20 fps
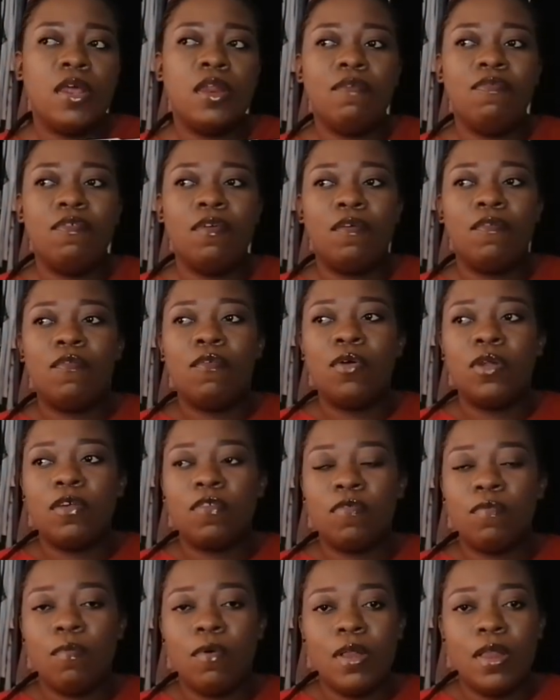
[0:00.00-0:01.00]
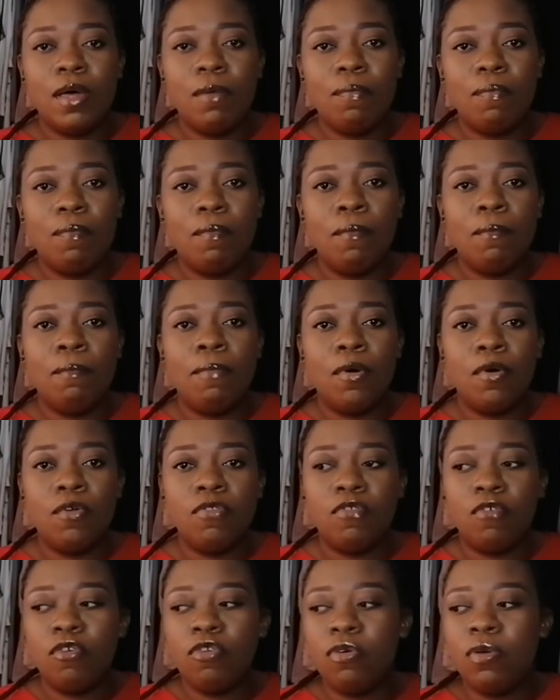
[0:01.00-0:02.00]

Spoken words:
And if you have got a smaller bottle,